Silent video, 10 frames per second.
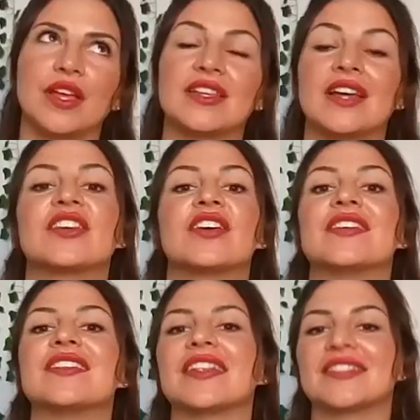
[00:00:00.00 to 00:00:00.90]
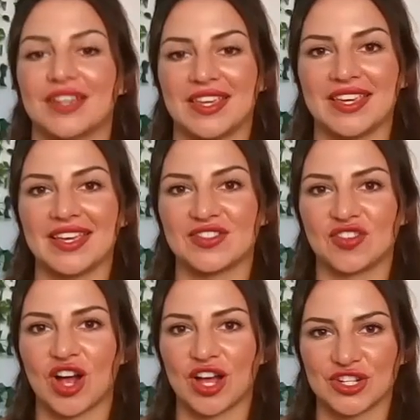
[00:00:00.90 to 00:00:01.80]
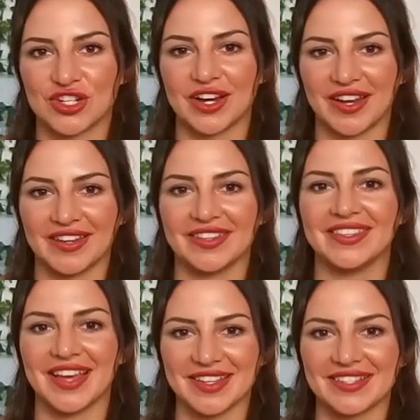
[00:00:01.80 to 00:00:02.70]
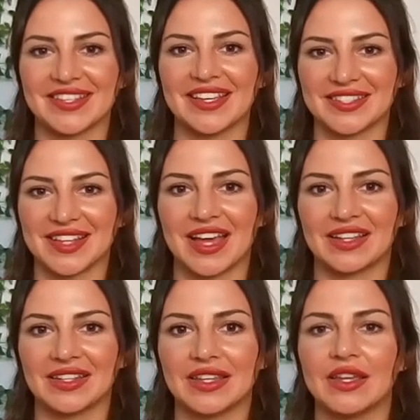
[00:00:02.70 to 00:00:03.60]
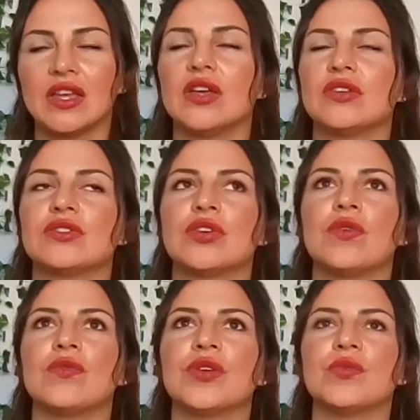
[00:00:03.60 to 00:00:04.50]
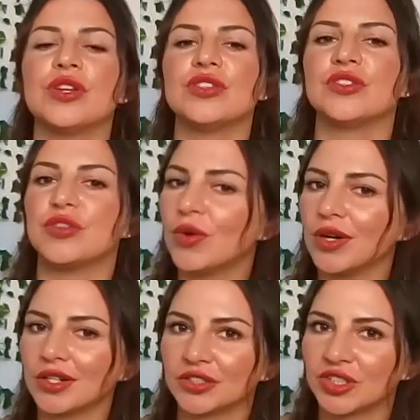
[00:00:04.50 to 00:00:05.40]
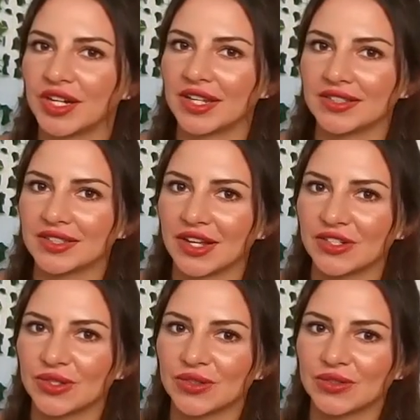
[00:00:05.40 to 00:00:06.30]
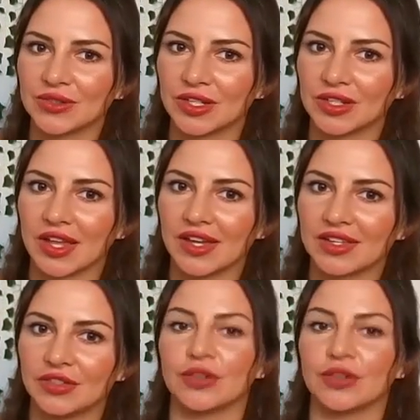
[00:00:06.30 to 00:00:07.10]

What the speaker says: It's, yeah, because that's the key. It's cross training. Yes, exactly. So then what does your training schedule look like?